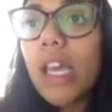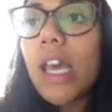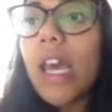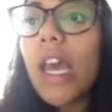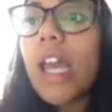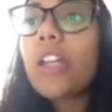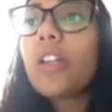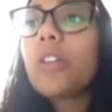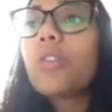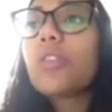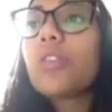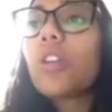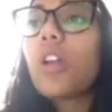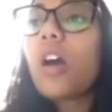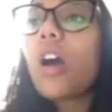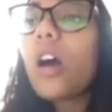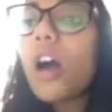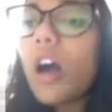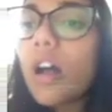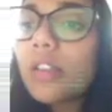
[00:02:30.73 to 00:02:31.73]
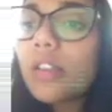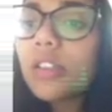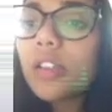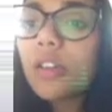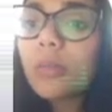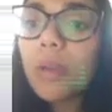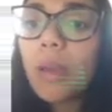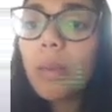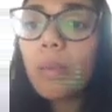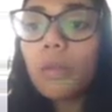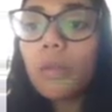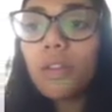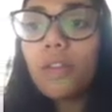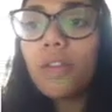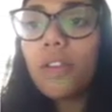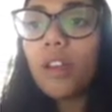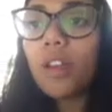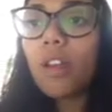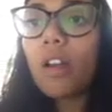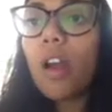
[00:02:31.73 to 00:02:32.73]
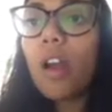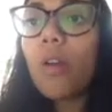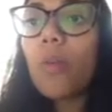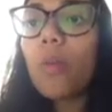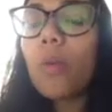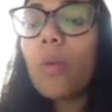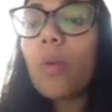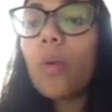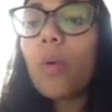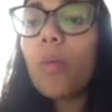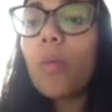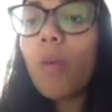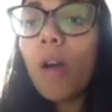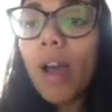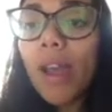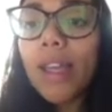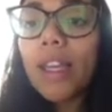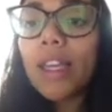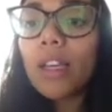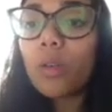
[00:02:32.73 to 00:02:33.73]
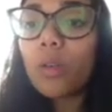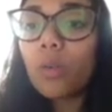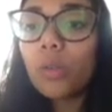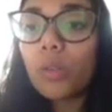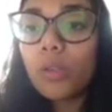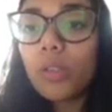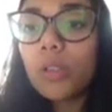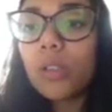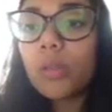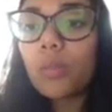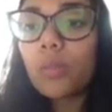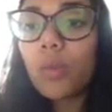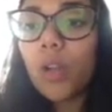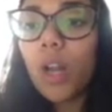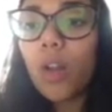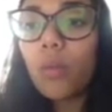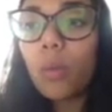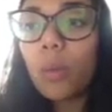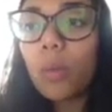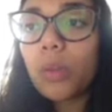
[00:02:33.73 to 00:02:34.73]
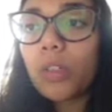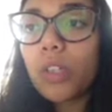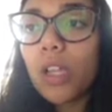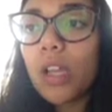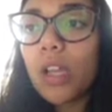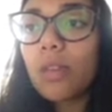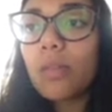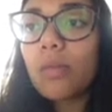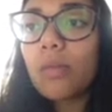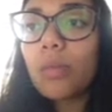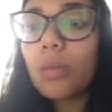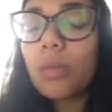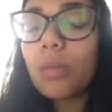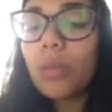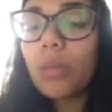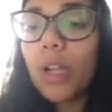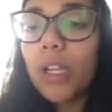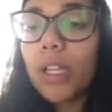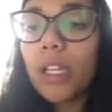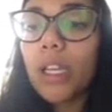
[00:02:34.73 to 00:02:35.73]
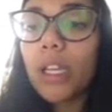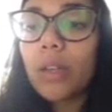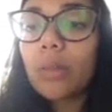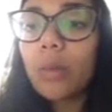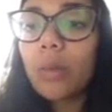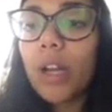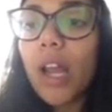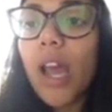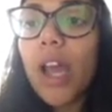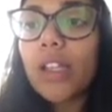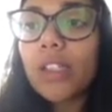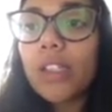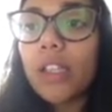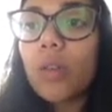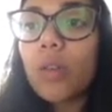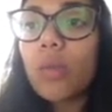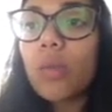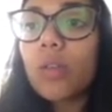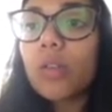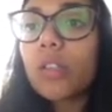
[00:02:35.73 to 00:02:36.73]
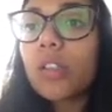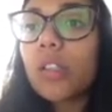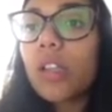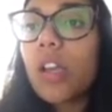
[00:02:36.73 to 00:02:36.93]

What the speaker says: and you should also be able to figure out what y equals whenever we're done plugging in what x equals.